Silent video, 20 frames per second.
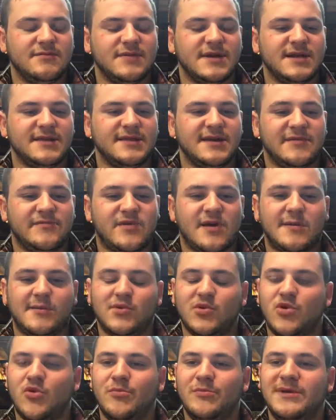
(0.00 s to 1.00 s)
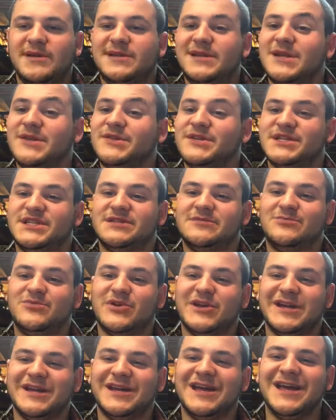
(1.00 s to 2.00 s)
But that probably won't be till the
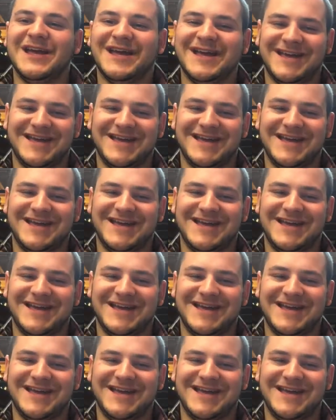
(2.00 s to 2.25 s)
spring.